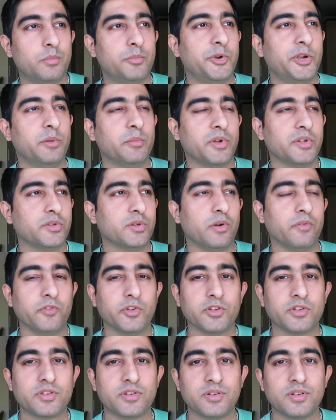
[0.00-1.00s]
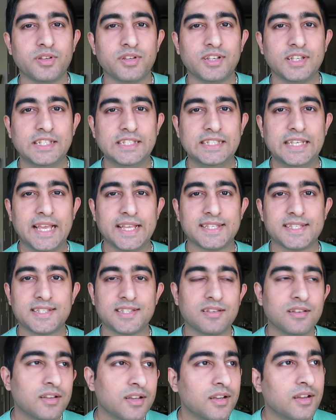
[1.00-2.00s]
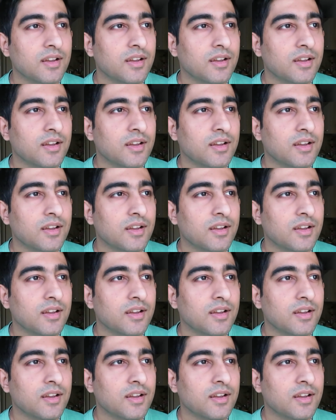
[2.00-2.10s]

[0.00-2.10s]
Pretty much obvious. Yes.